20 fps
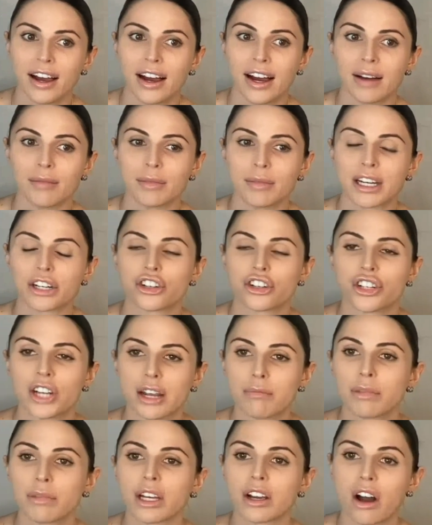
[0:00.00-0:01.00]
that
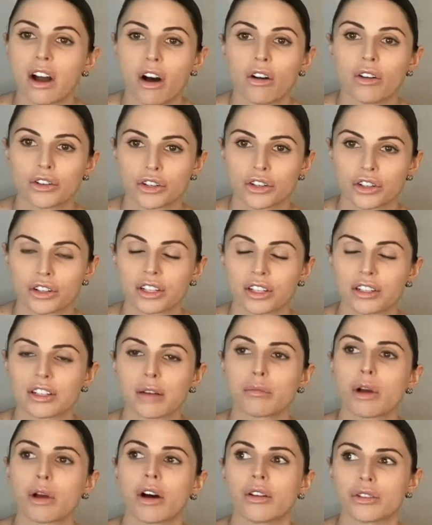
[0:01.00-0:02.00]
shape the culture, the
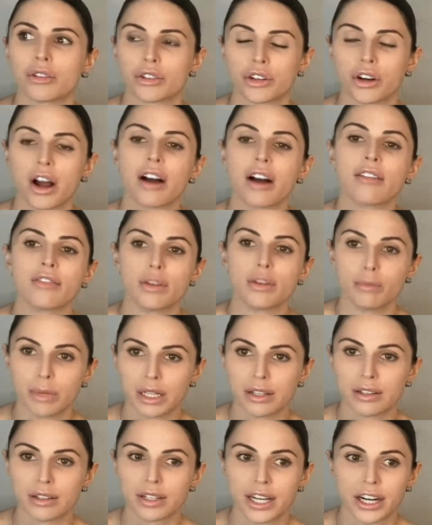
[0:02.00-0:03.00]
subculture of the
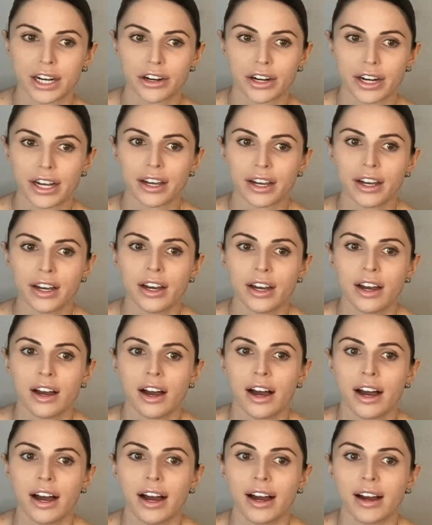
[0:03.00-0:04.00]
military
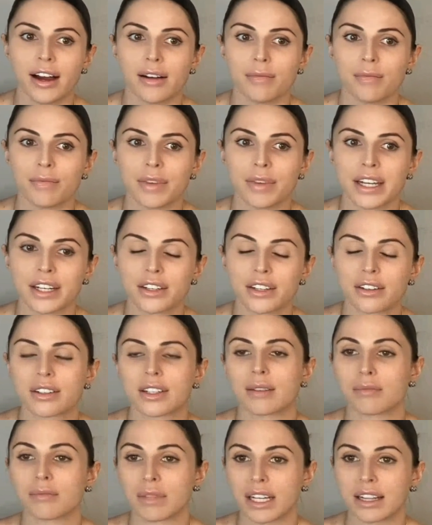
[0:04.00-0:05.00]
into
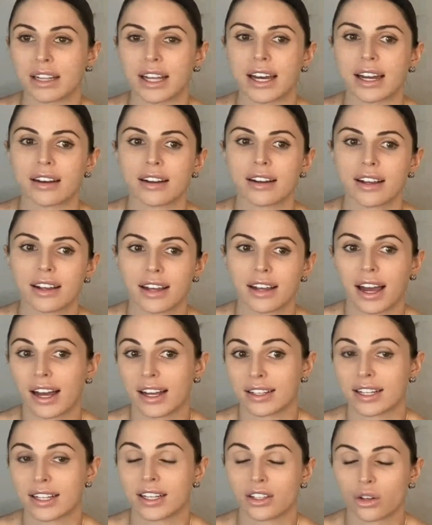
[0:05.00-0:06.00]
something that
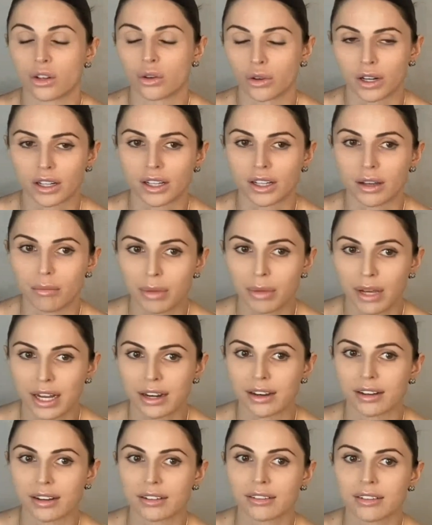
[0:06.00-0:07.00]
has historically
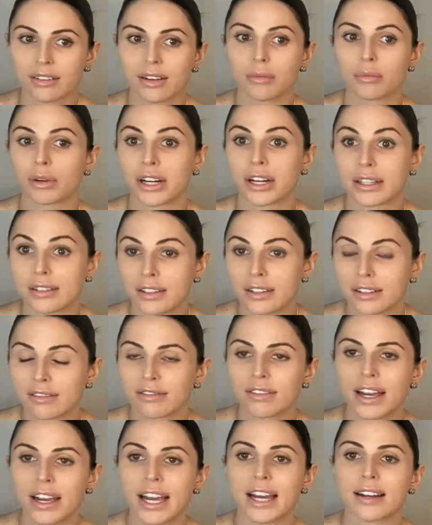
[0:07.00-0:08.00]
been
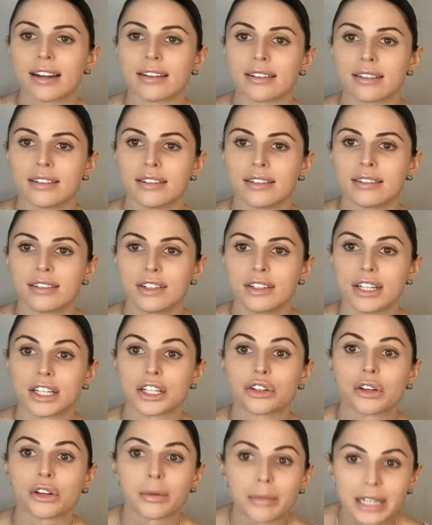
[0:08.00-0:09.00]
oppressive and
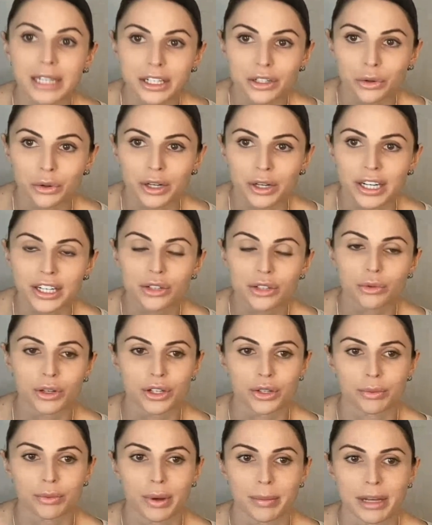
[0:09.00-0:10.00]
discriminatory
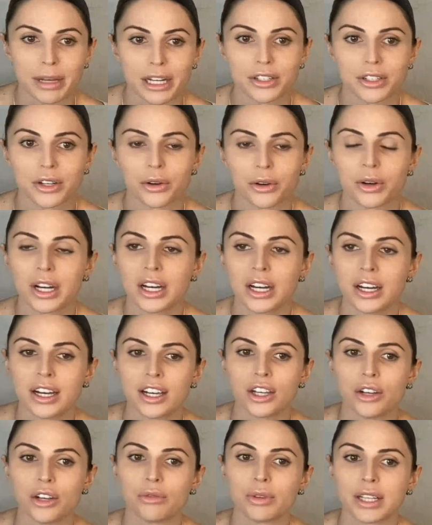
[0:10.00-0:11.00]
towards women. So
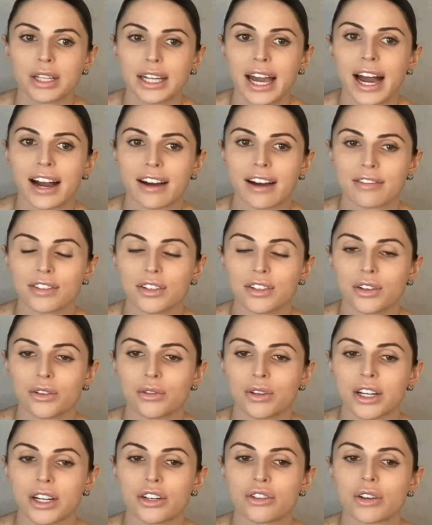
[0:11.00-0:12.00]
you really have
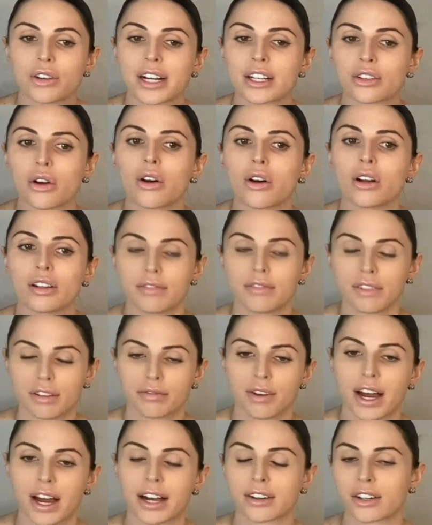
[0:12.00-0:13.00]
to address all of the
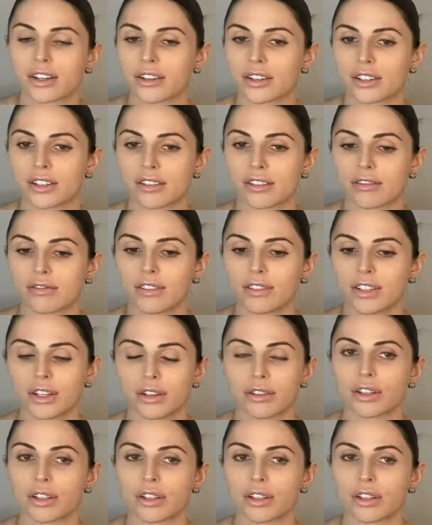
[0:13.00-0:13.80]
factors of,